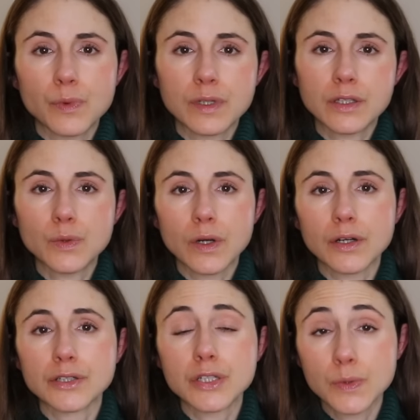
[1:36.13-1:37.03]
when you
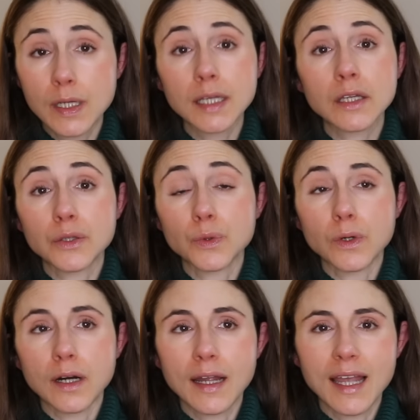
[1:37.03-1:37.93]
are doing
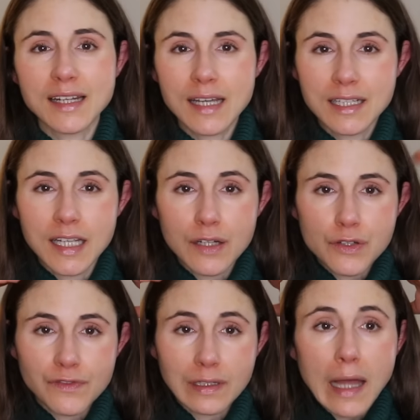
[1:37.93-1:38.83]
your
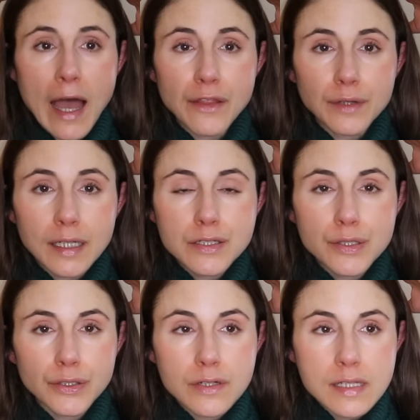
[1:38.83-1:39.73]
anti-dandruff lathering
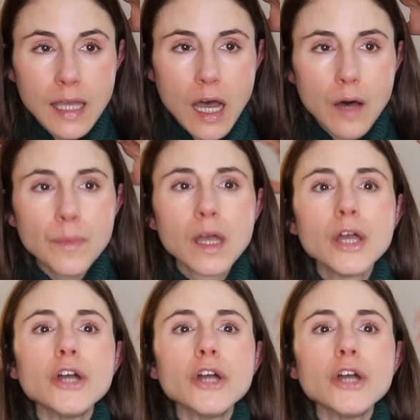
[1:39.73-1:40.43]
to your scalp.